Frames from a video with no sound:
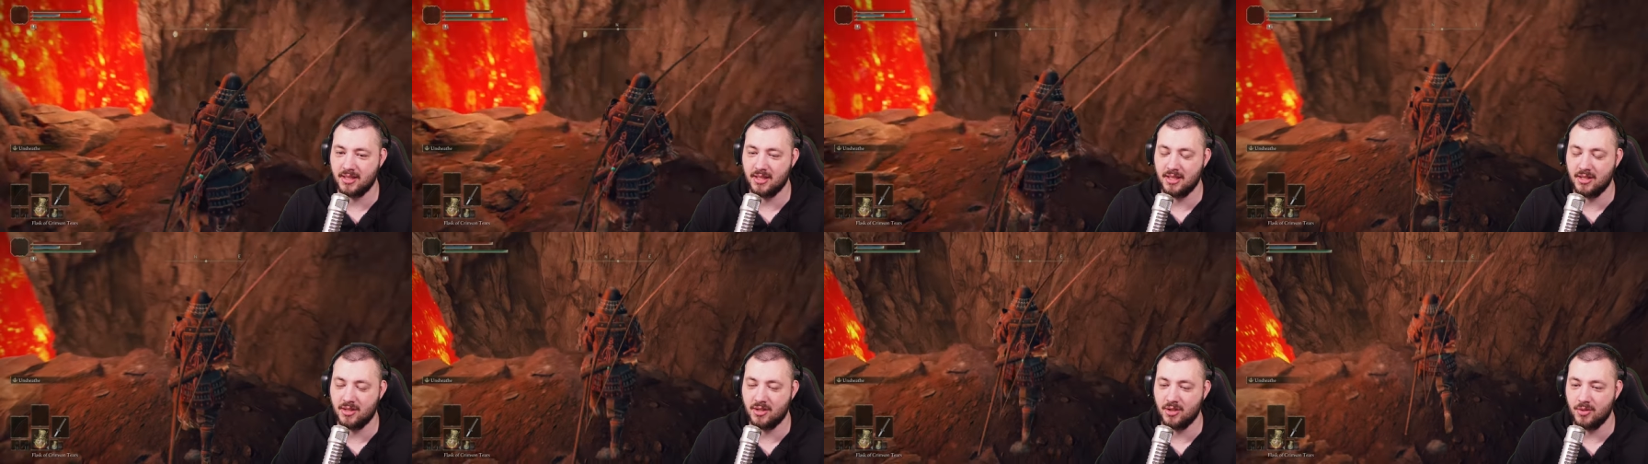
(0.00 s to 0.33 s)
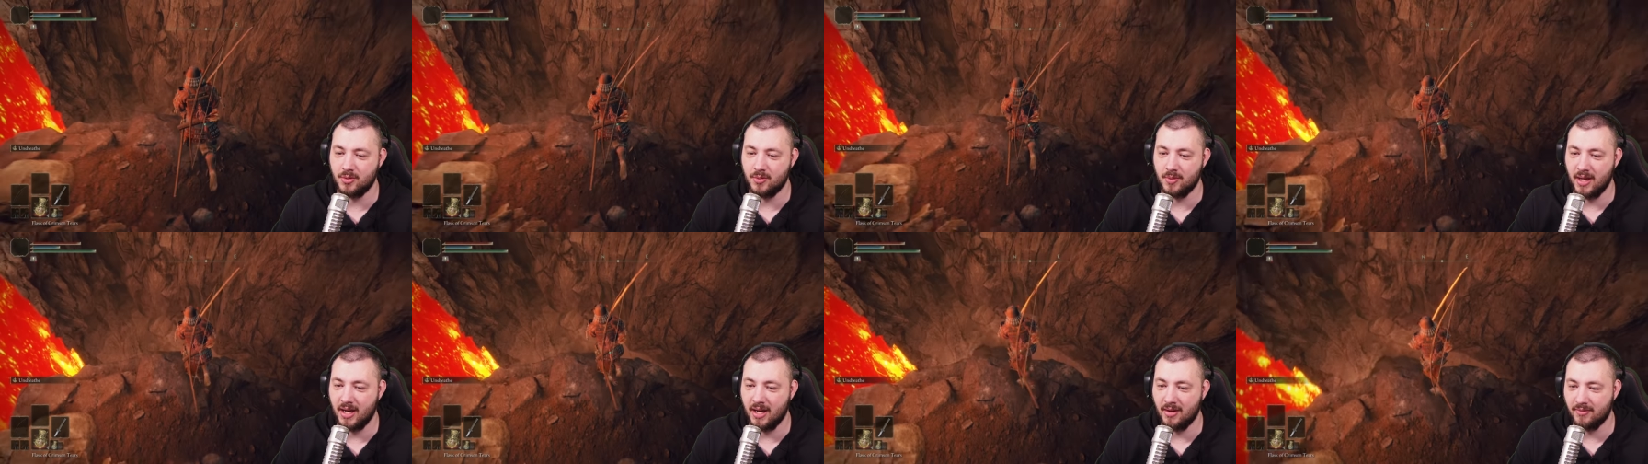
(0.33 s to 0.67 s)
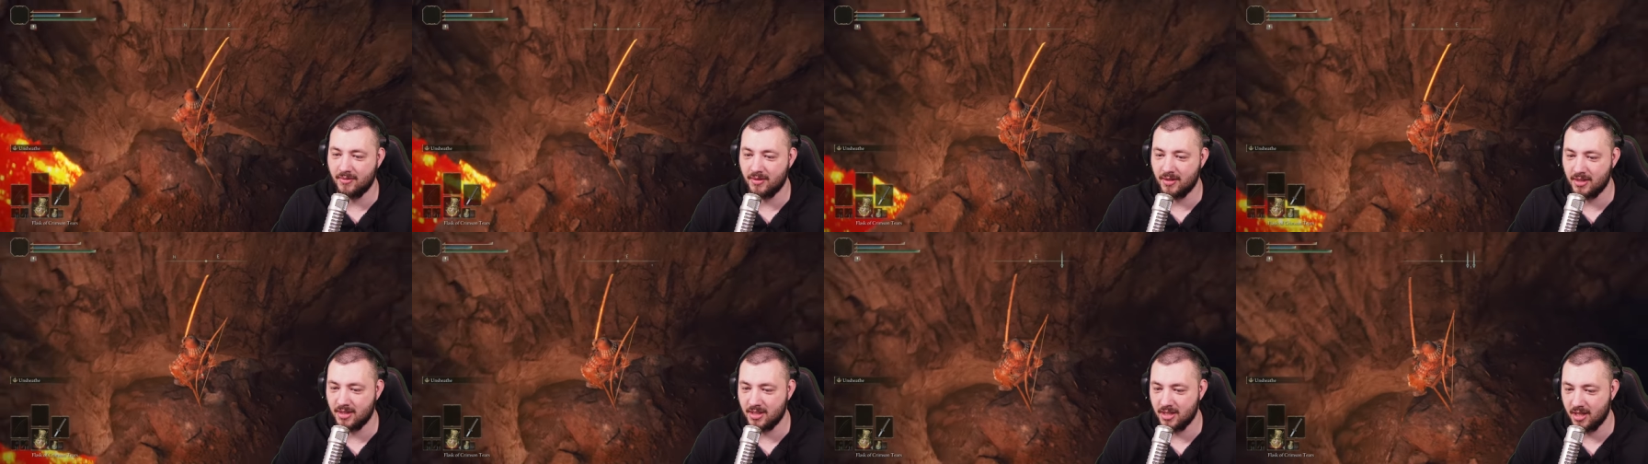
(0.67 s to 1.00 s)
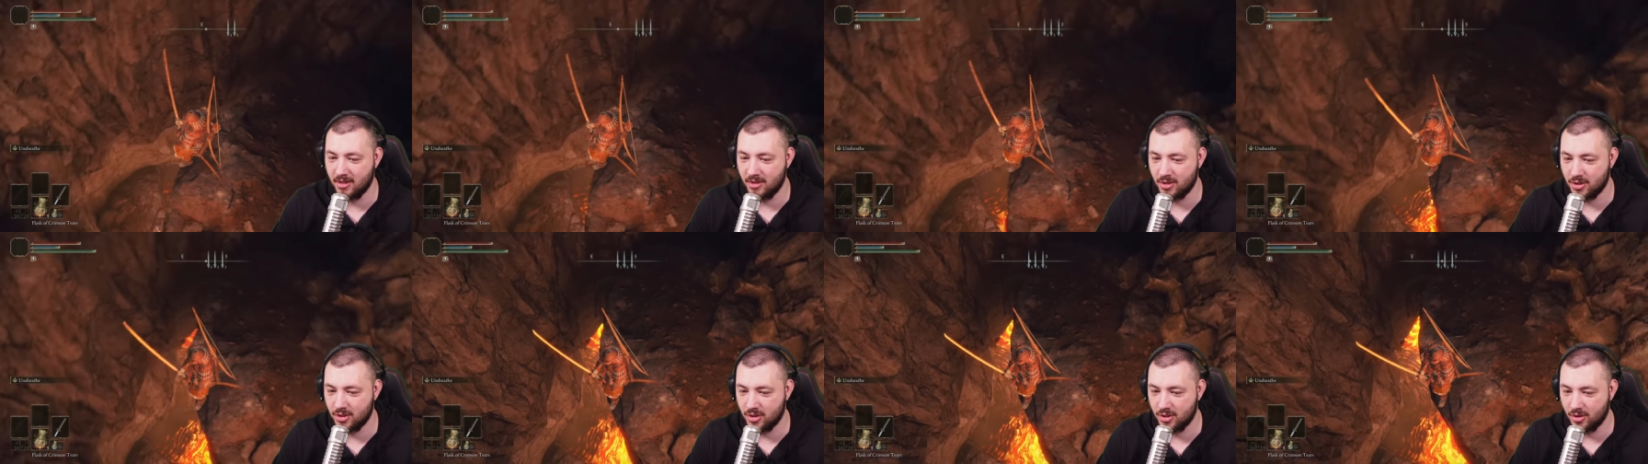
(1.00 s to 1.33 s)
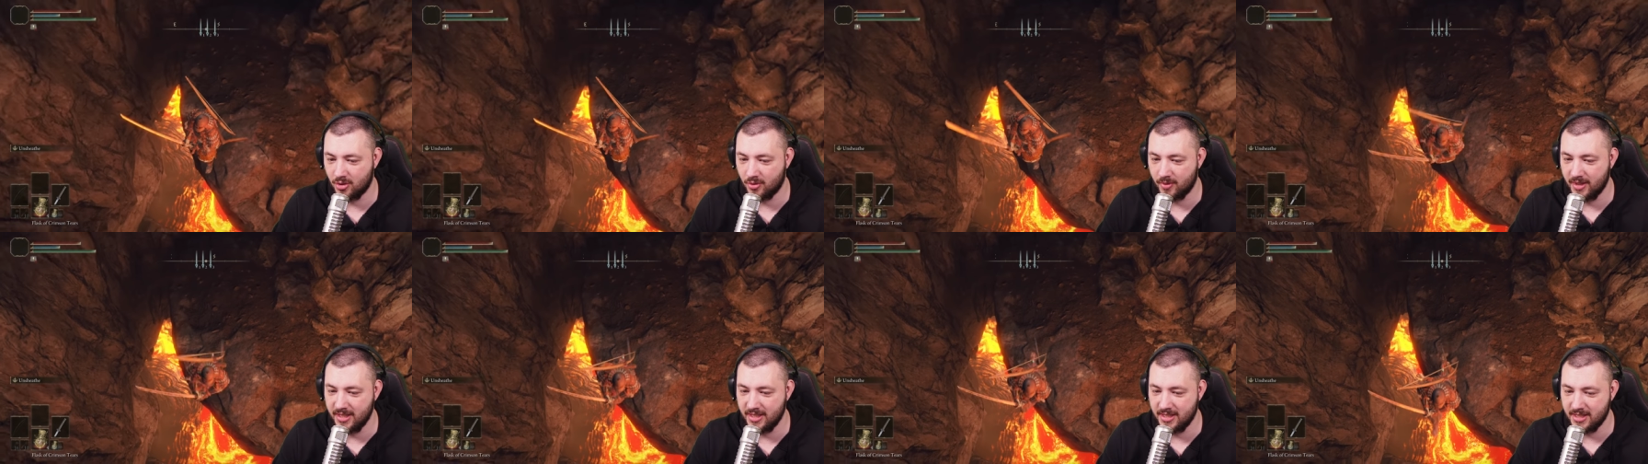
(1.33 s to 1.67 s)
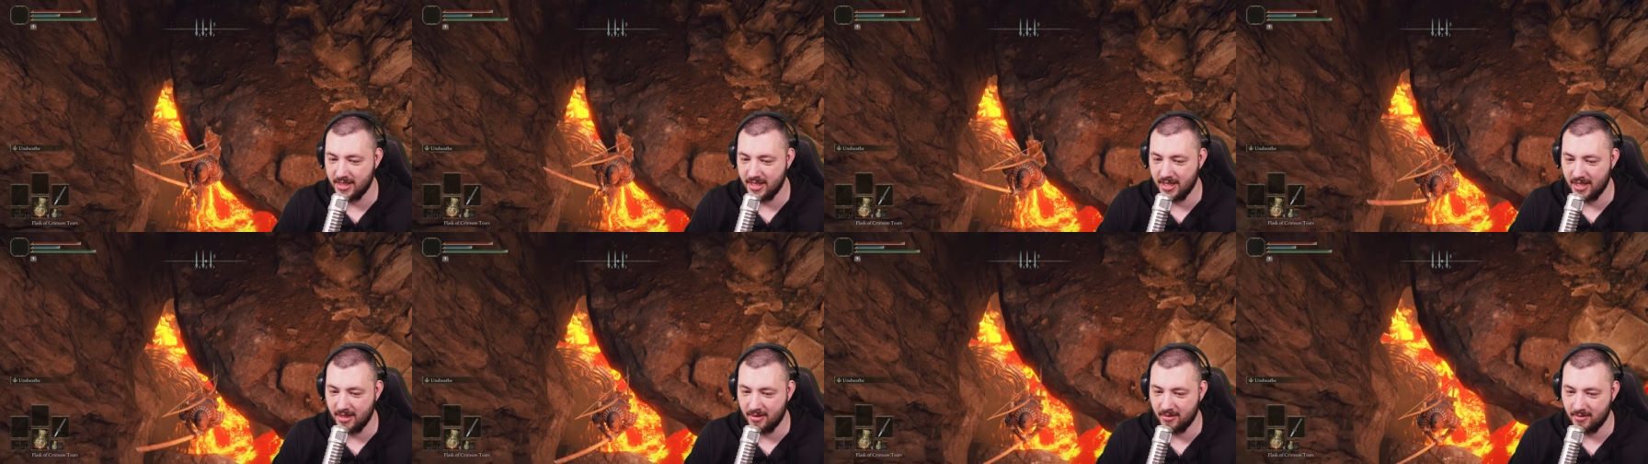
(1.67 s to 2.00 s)
if you haven't touched a grace
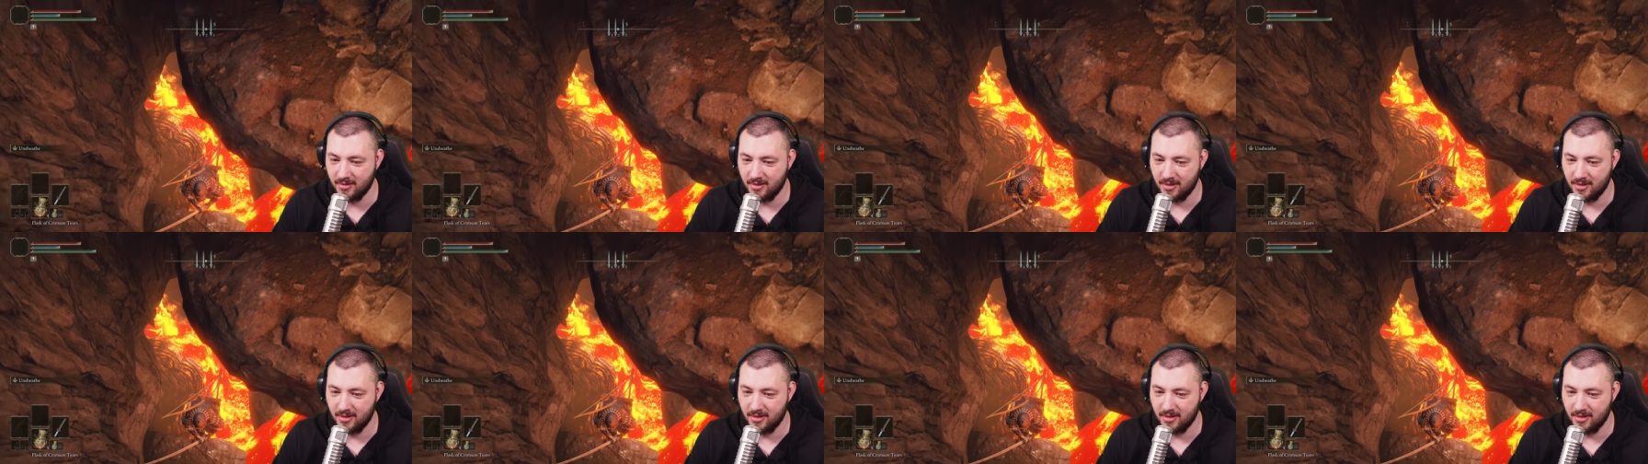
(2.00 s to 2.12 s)
yet.